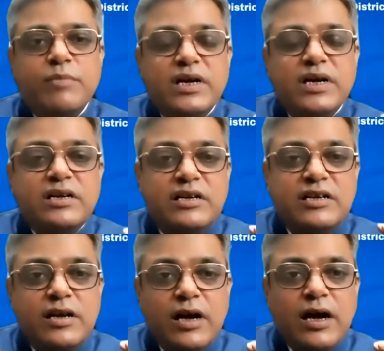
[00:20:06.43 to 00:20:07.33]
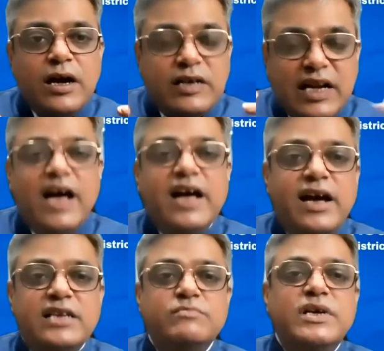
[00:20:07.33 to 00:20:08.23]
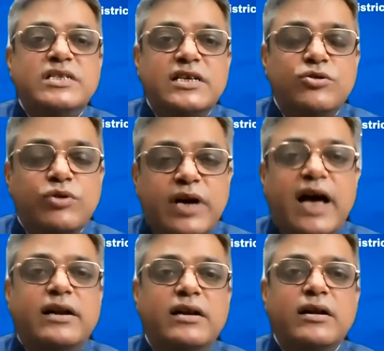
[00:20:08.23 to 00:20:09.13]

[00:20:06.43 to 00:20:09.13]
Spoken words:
but try as much as you can